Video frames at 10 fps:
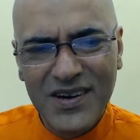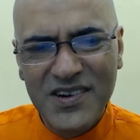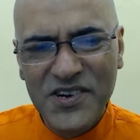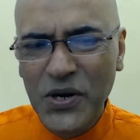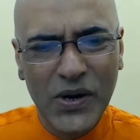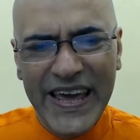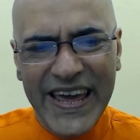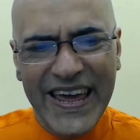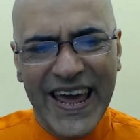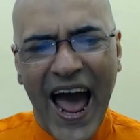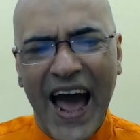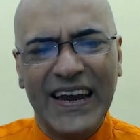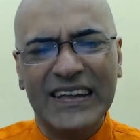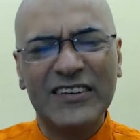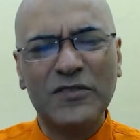Truly
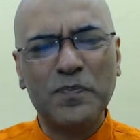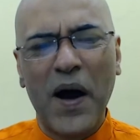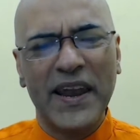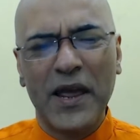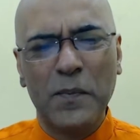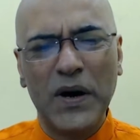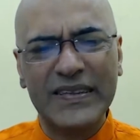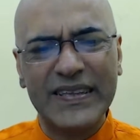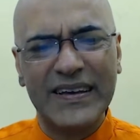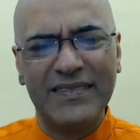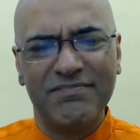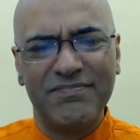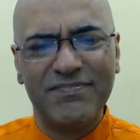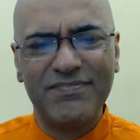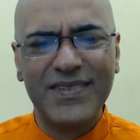an inspiring person.
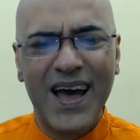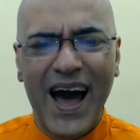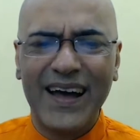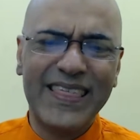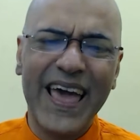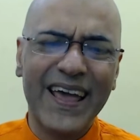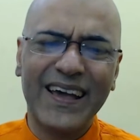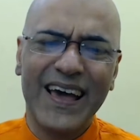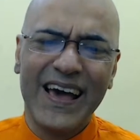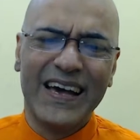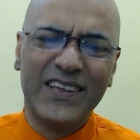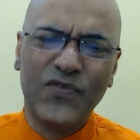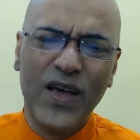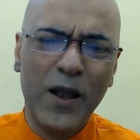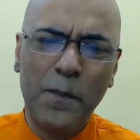I think his
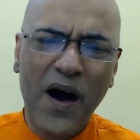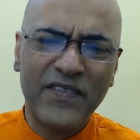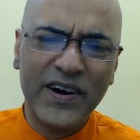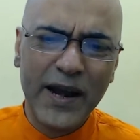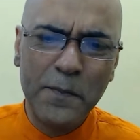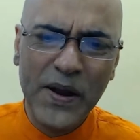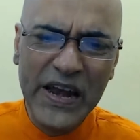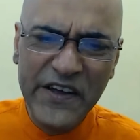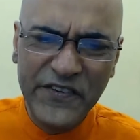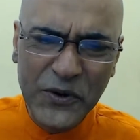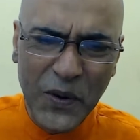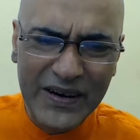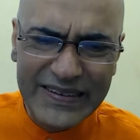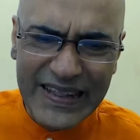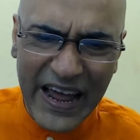willpower and belief
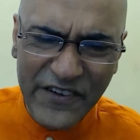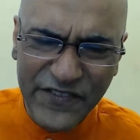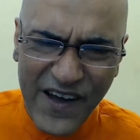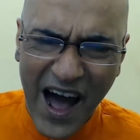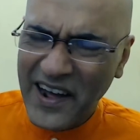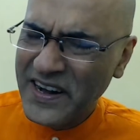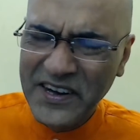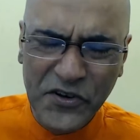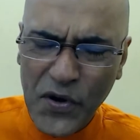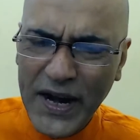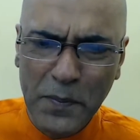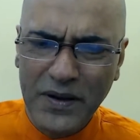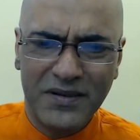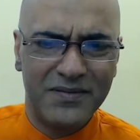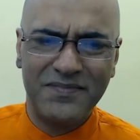towards life are
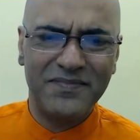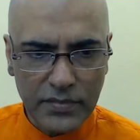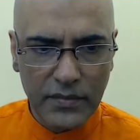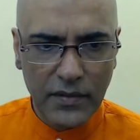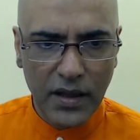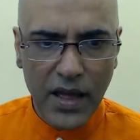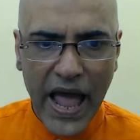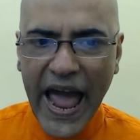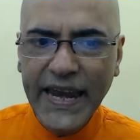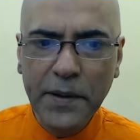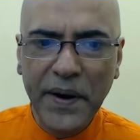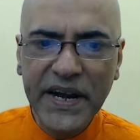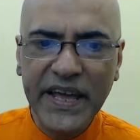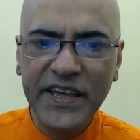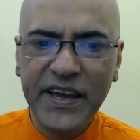incredible.
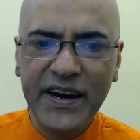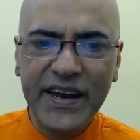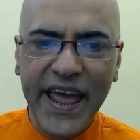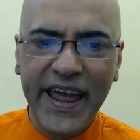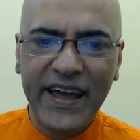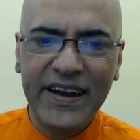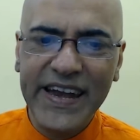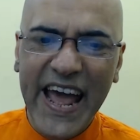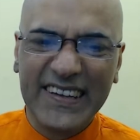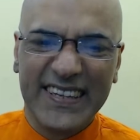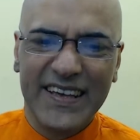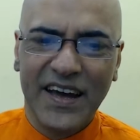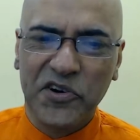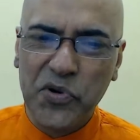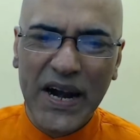Anybody hearing Nick's
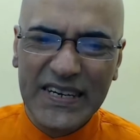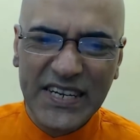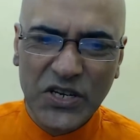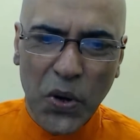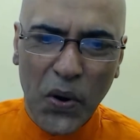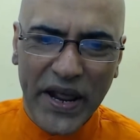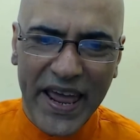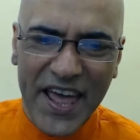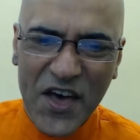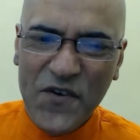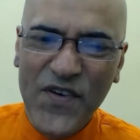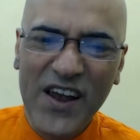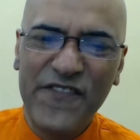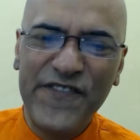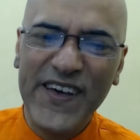great story
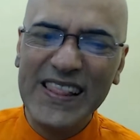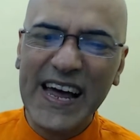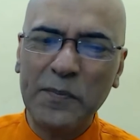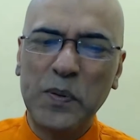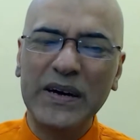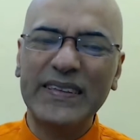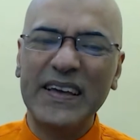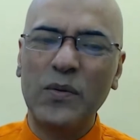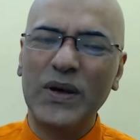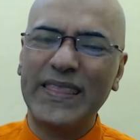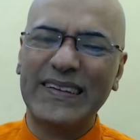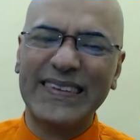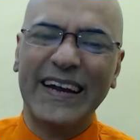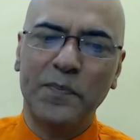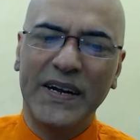will fill that person with
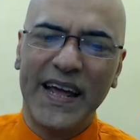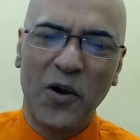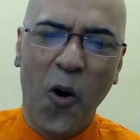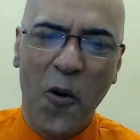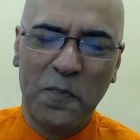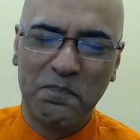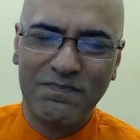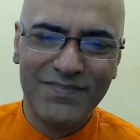excitement and hope,